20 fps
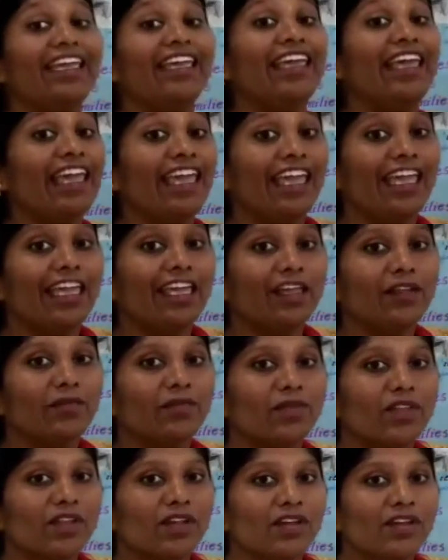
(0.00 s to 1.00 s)
Key.
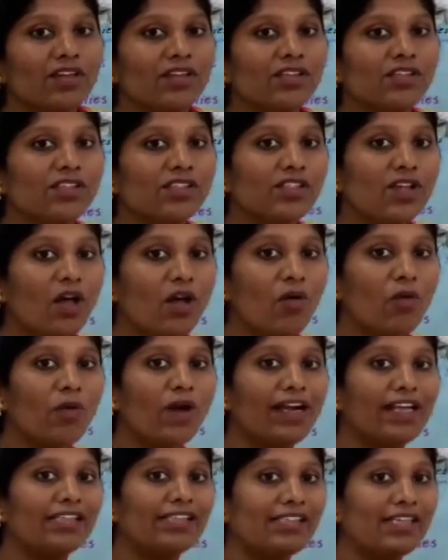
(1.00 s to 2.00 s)
So
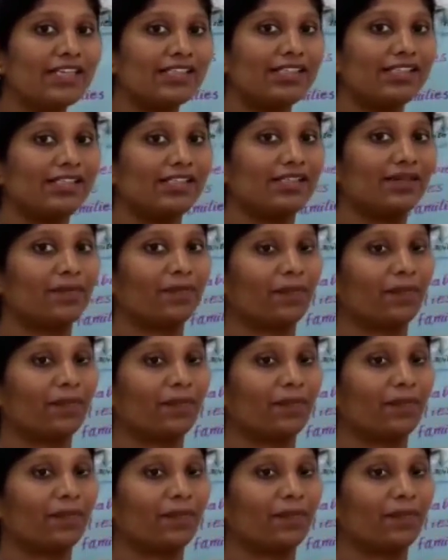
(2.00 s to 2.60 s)
what is this?